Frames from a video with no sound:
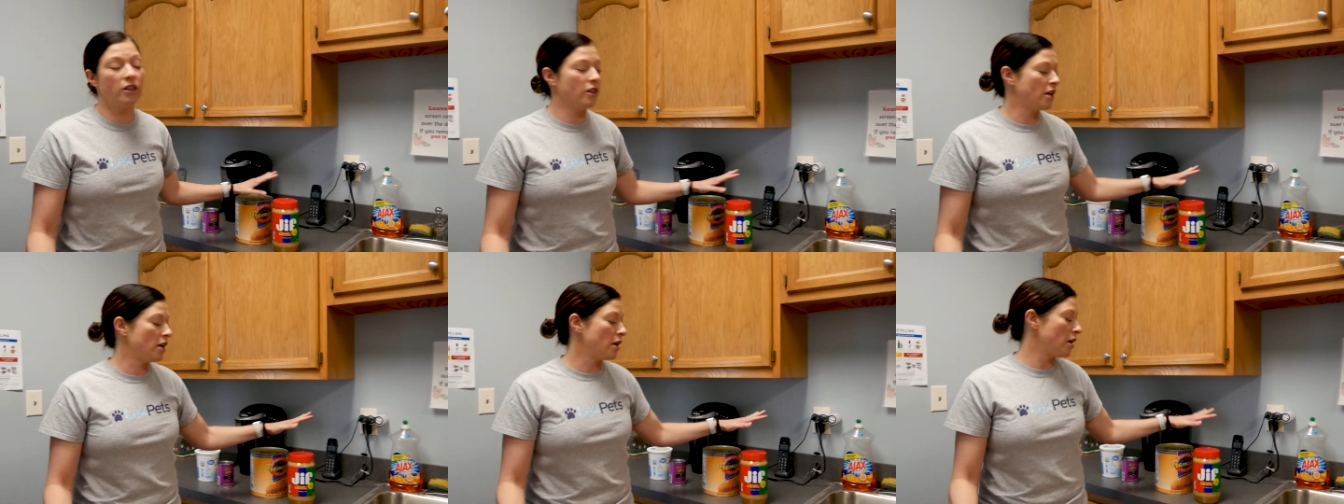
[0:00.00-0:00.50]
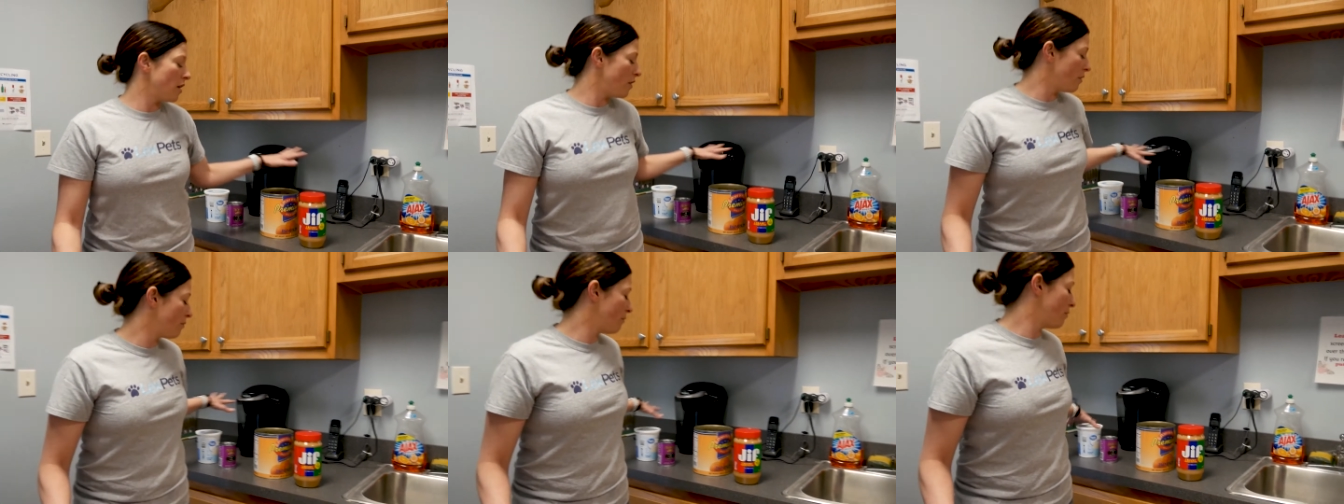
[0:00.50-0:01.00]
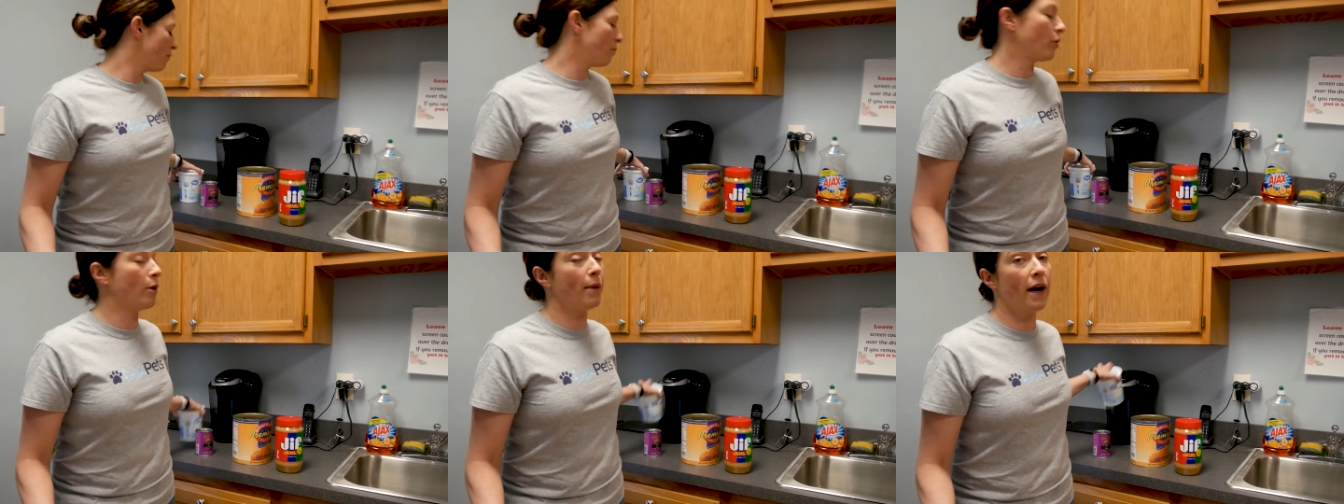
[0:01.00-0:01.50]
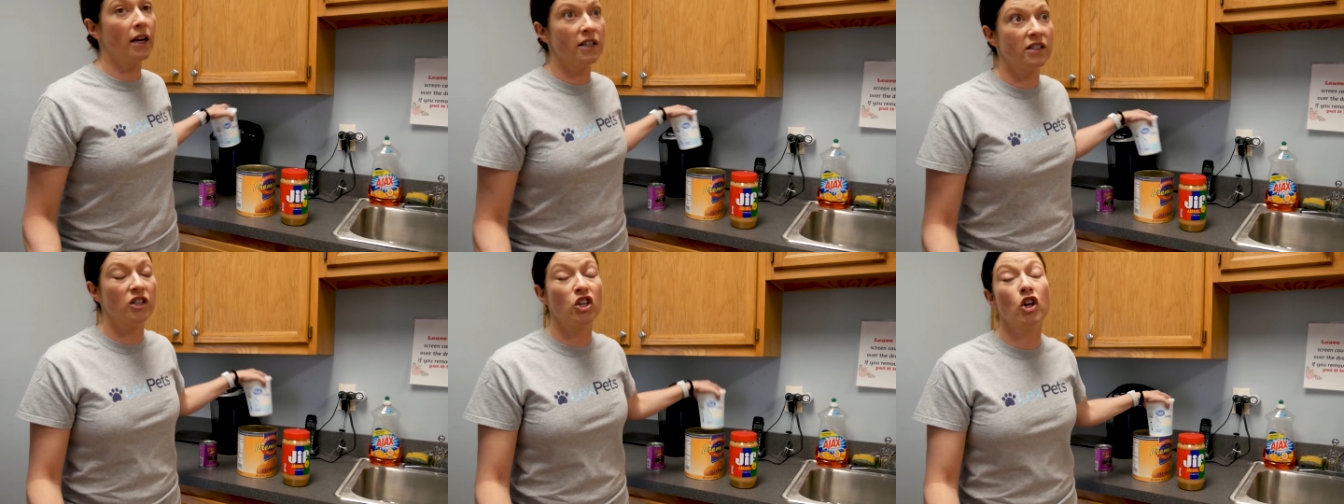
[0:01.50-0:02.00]
the
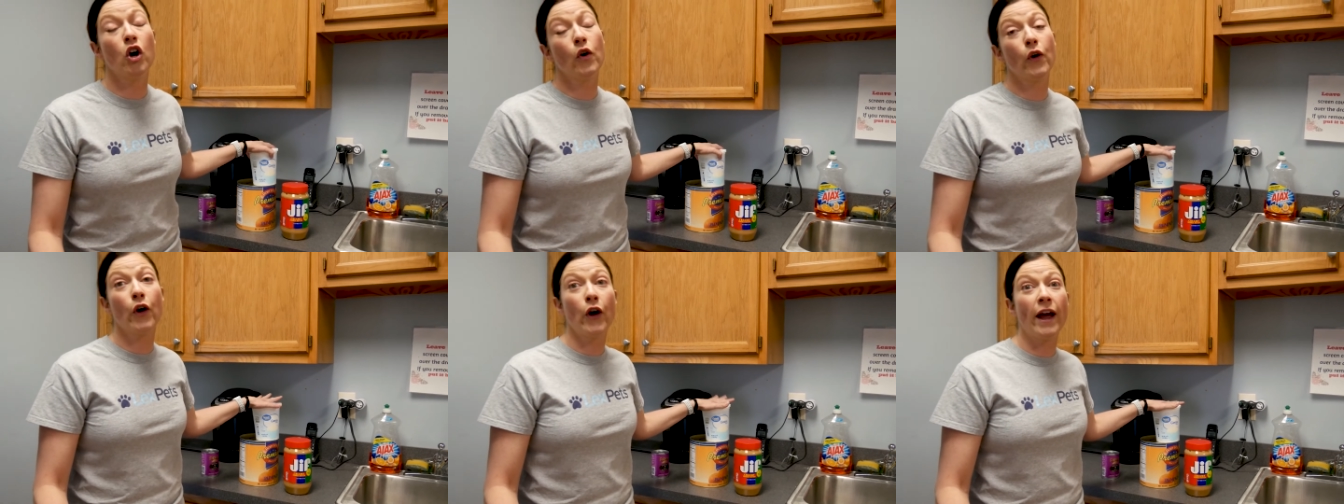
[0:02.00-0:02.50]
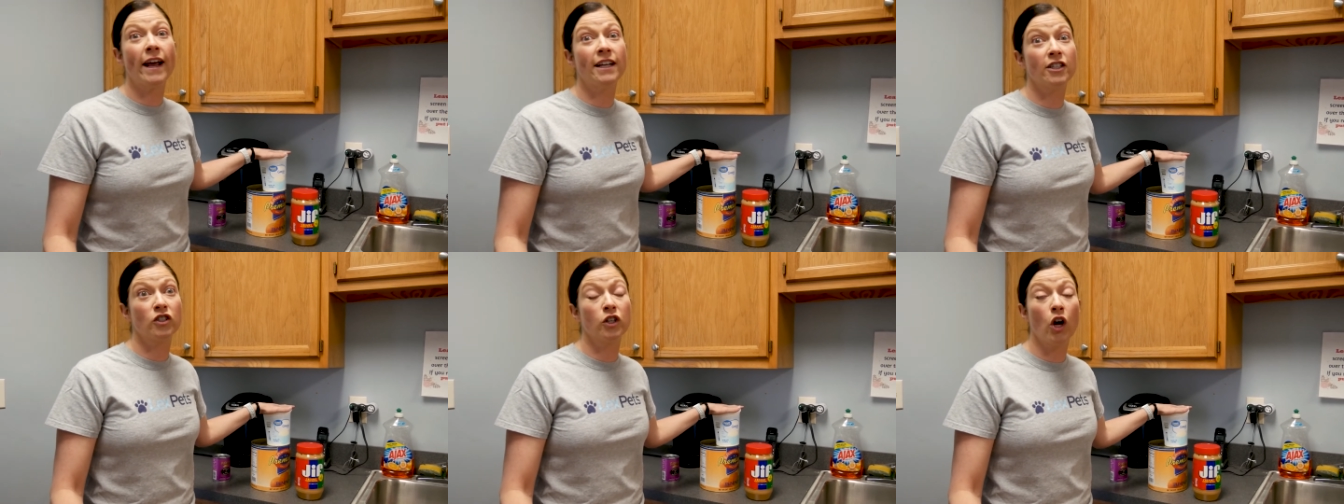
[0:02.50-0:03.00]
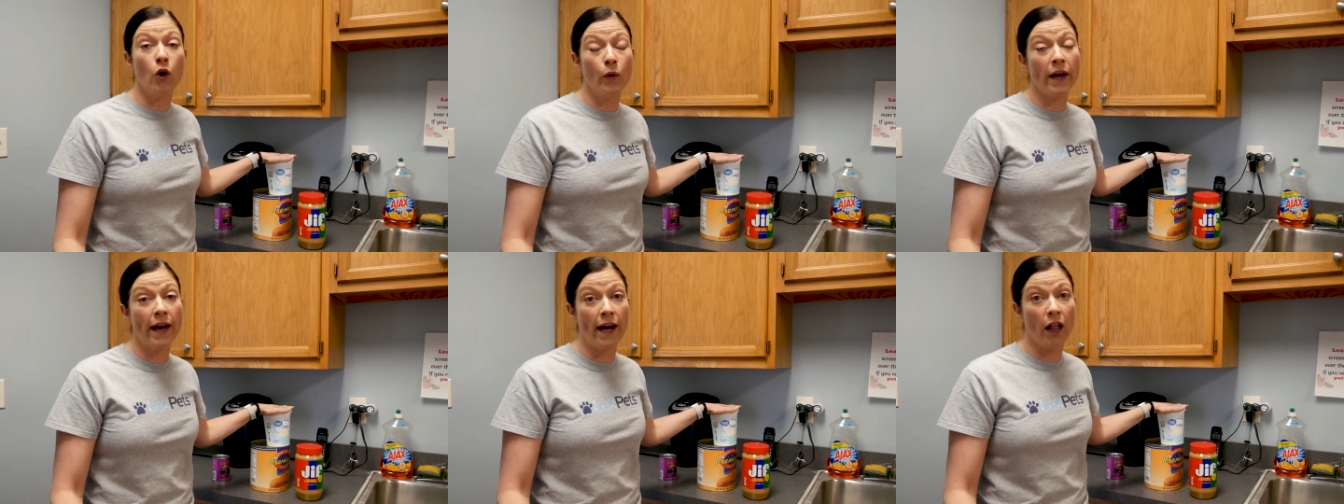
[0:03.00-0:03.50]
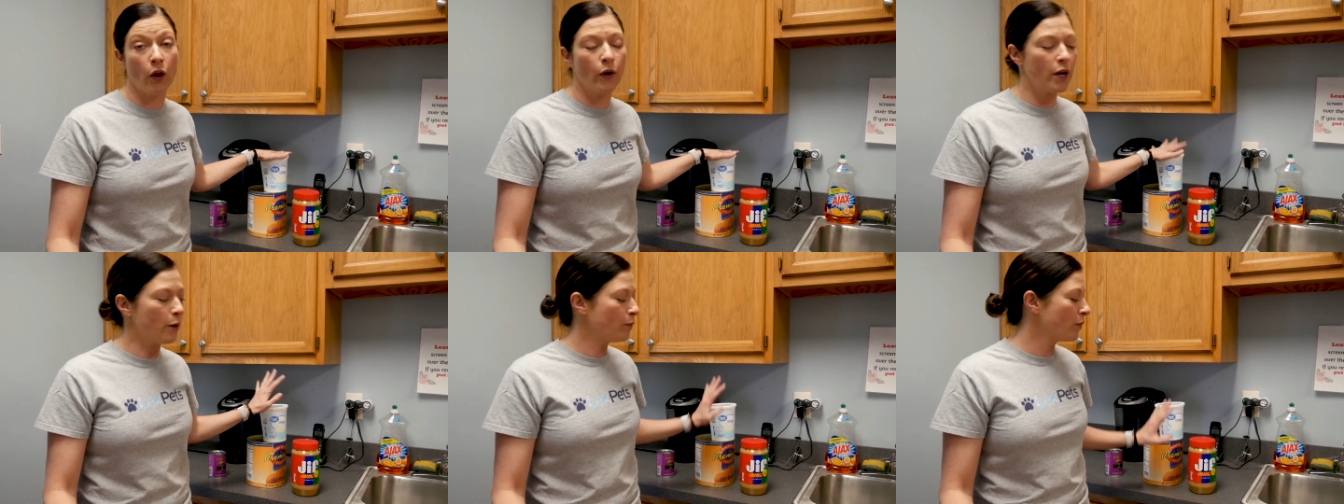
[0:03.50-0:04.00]
probiotics in the yogurt, and it's low
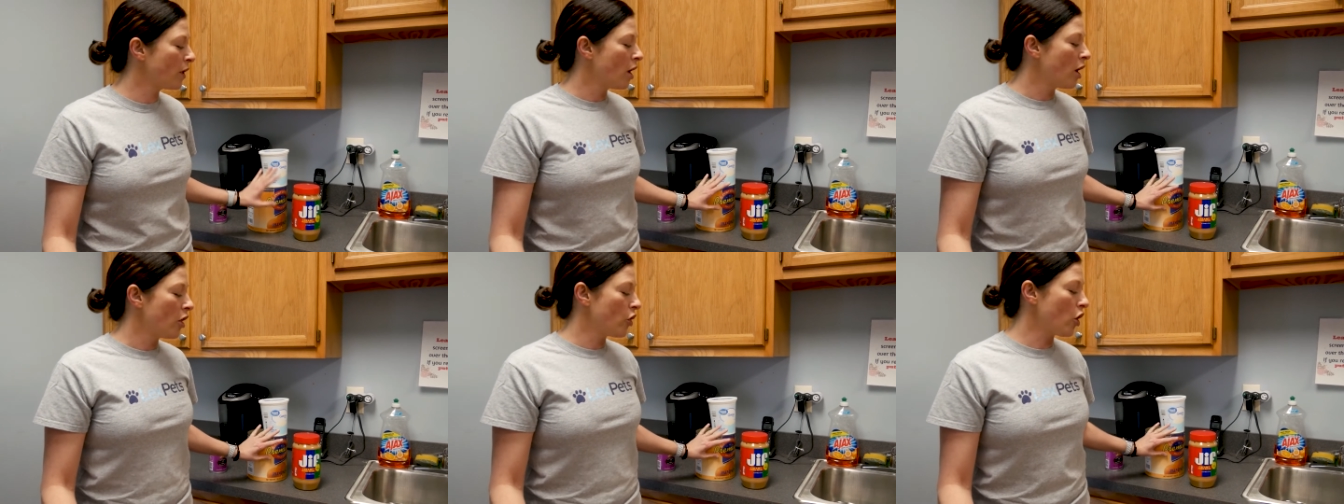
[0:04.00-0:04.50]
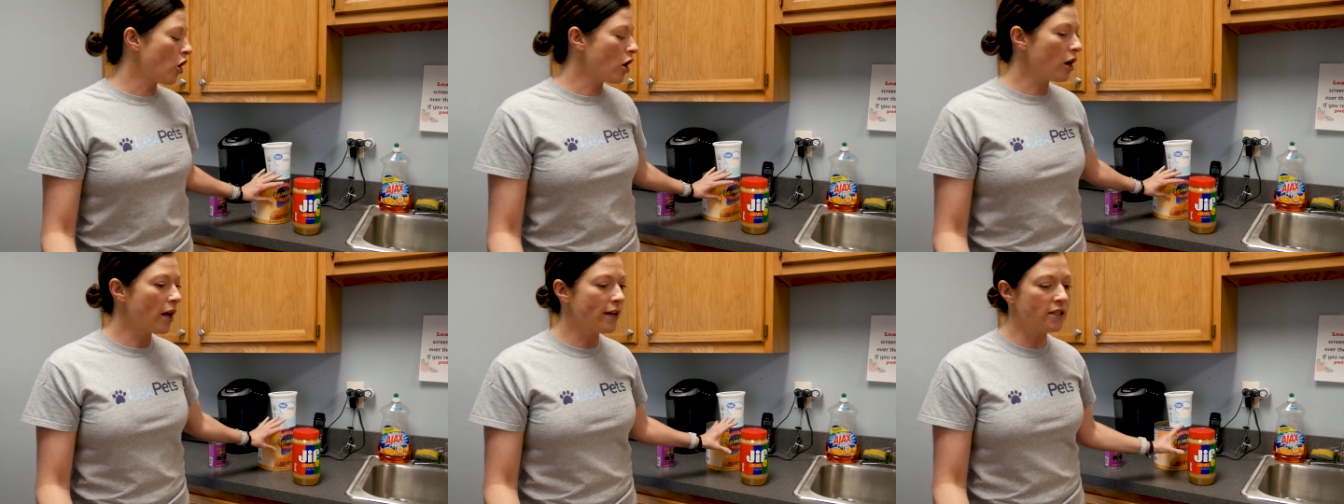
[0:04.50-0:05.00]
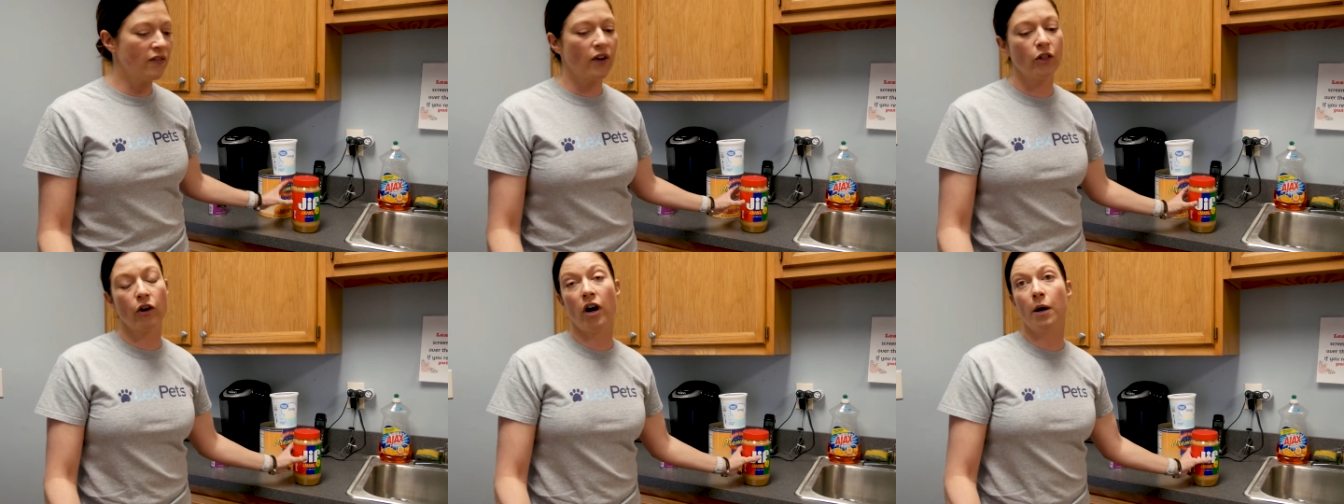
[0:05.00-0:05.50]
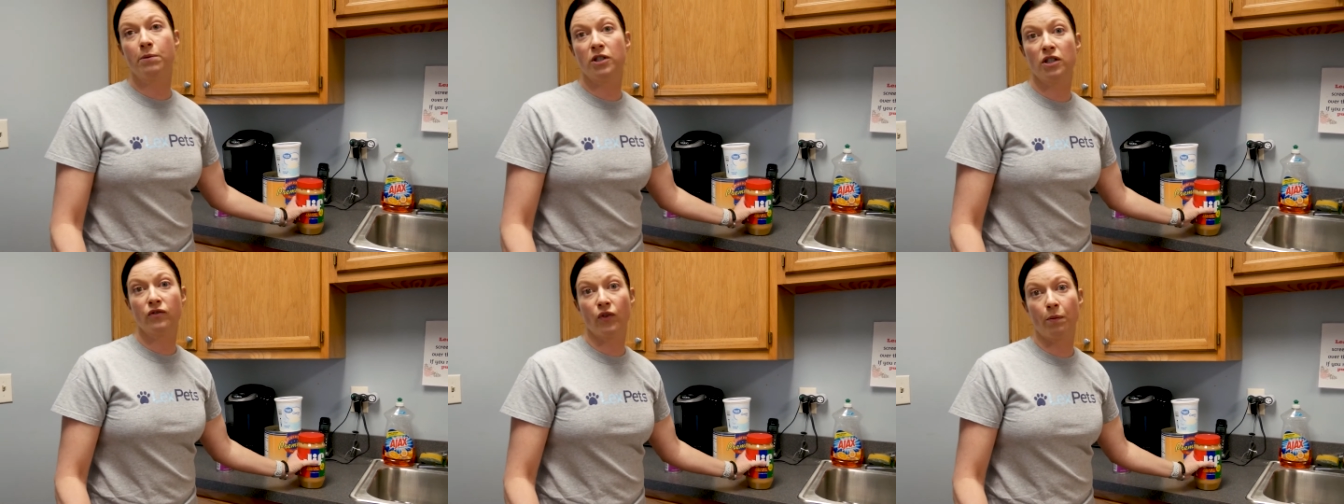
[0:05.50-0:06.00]
calorie. There are lots of other
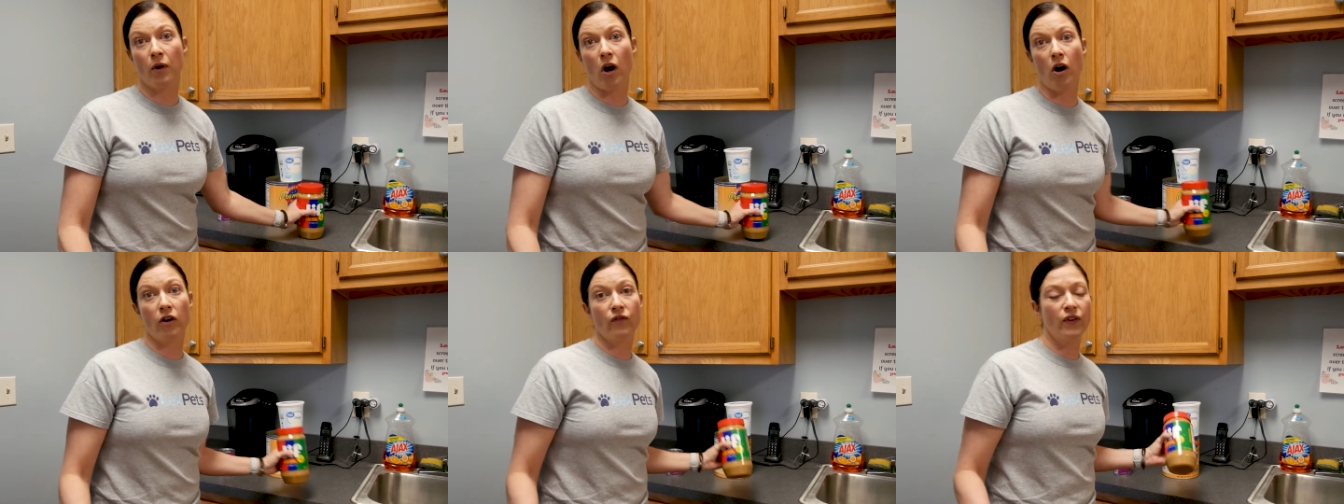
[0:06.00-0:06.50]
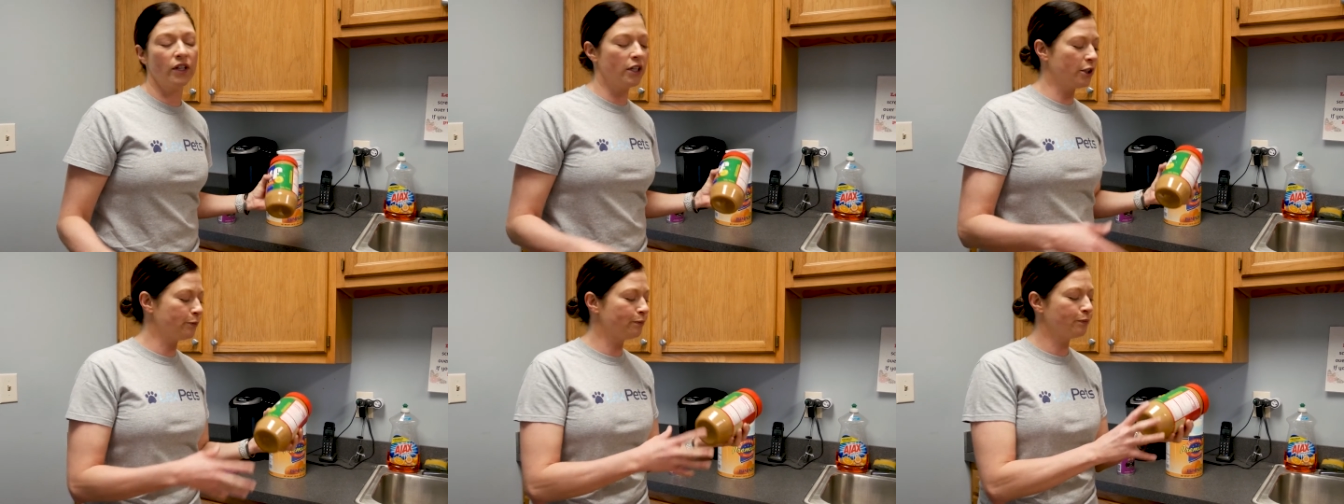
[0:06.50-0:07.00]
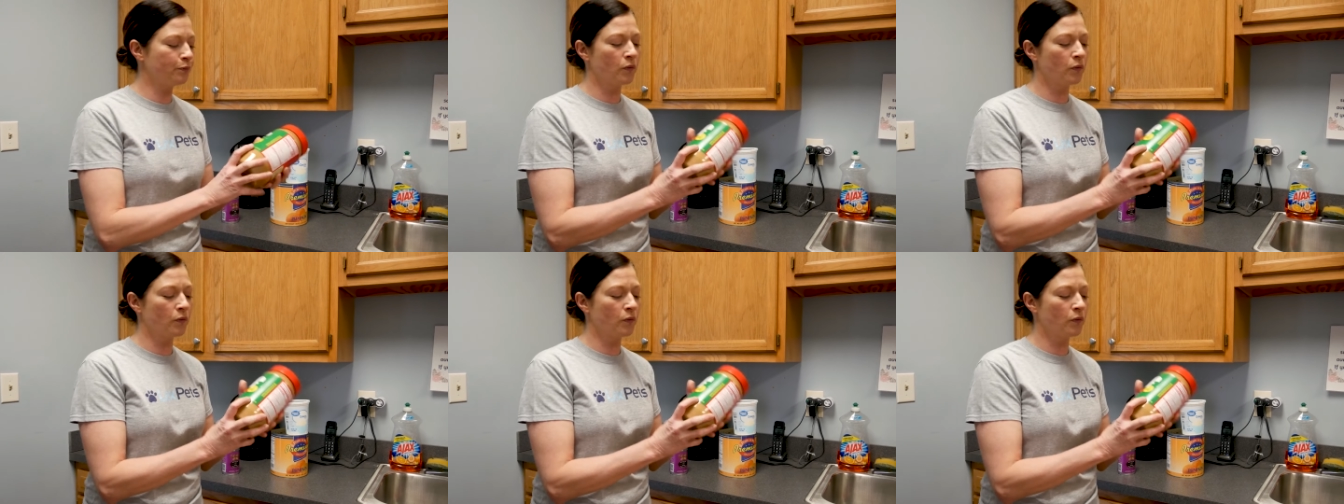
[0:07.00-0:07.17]
options for Kong filling.